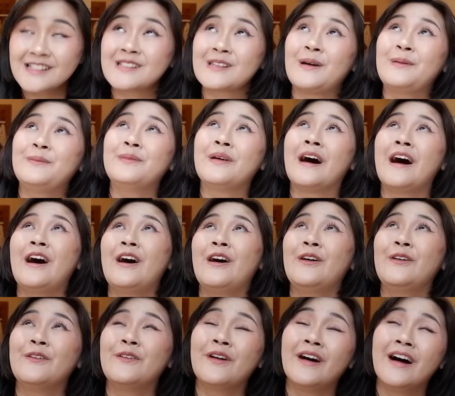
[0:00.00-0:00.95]

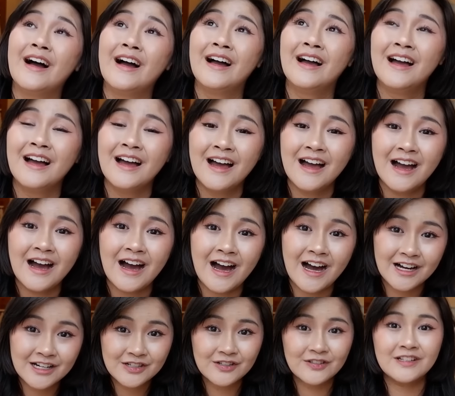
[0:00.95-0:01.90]
somehow
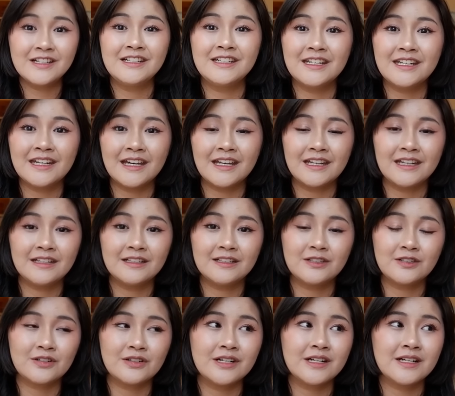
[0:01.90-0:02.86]
actually did it
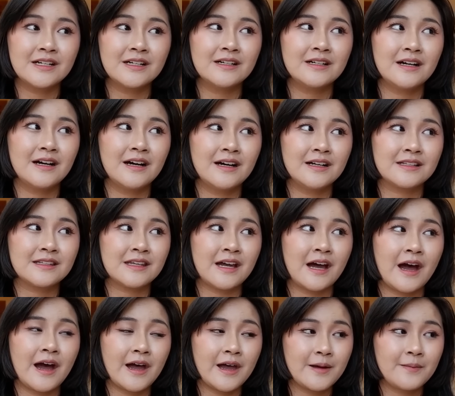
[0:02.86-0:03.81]
during a
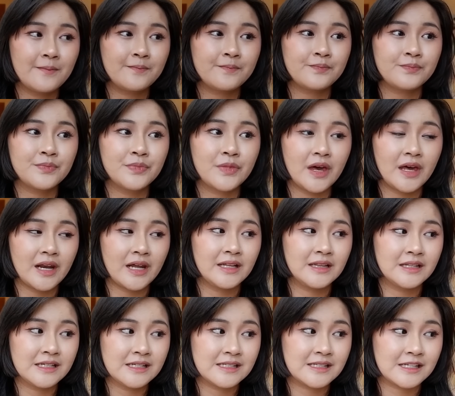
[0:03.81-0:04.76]
time that I
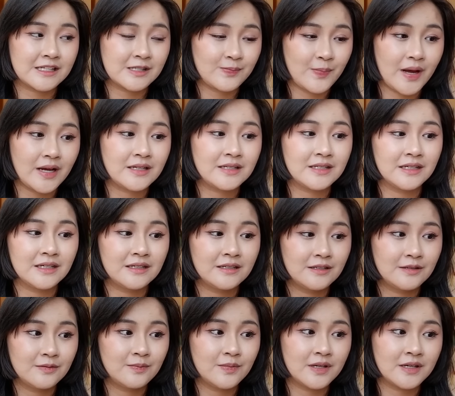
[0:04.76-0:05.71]
least expected
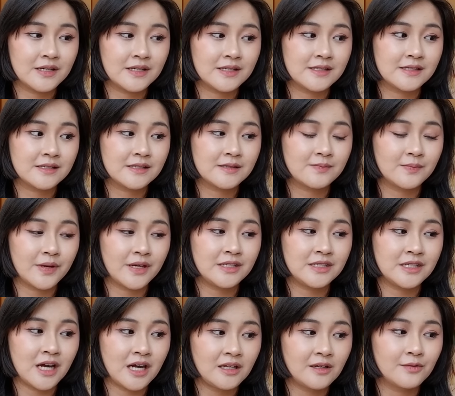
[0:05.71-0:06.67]
because my
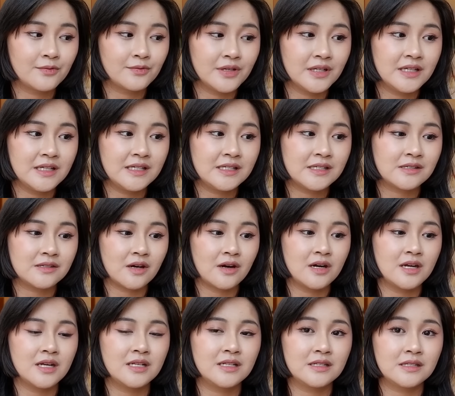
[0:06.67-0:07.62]
channel really
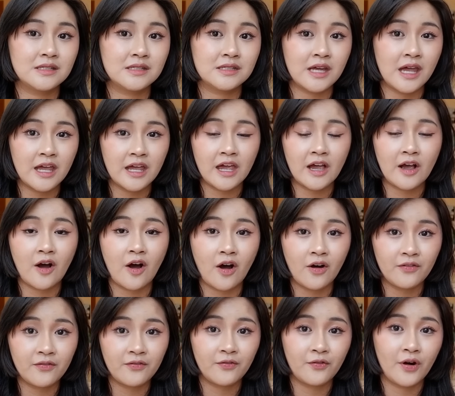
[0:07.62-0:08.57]
started taking
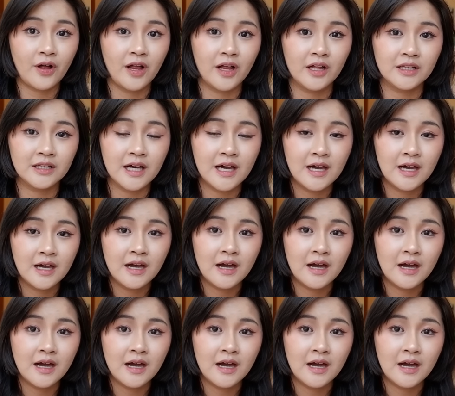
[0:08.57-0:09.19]
off while